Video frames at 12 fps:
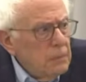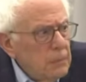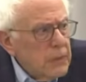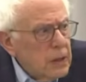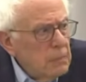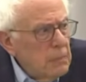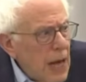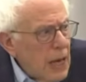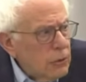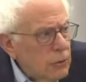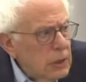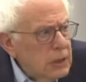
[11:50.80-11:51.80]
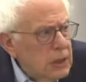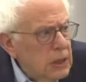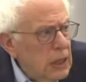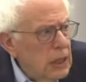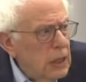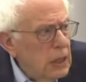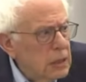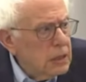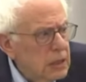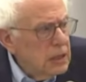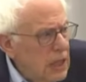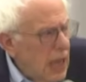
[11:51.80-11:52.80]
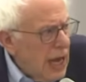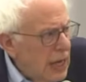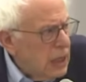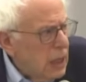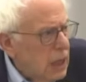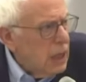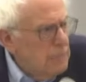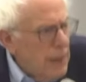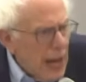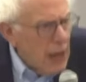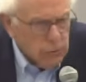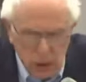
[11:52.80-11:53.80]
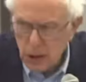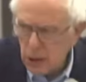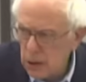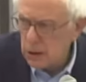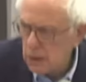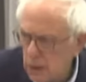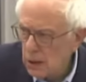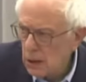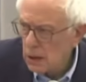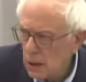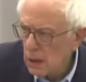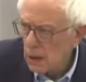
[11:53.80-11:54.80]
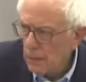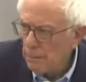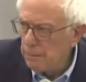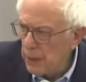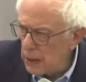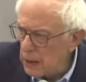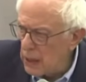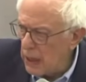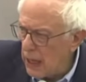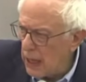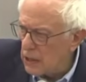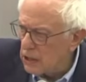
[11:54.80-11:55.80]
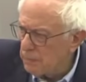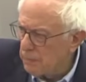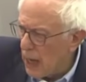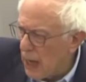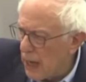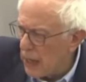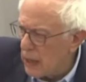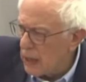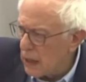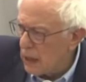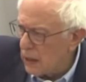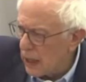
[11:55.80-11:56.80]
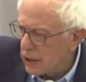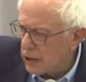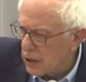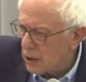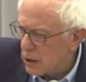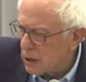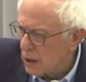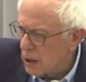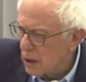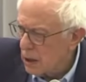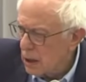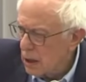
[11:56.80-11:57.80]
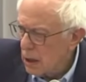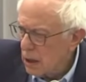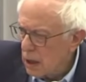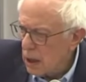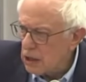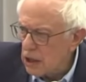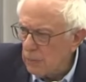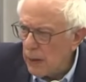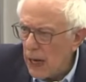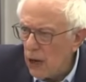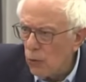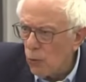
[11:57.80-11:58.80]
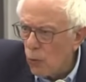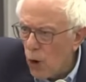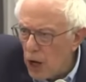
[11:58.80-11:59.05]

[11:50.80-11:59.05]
Democracy is not about billionaires buying elections. It's about one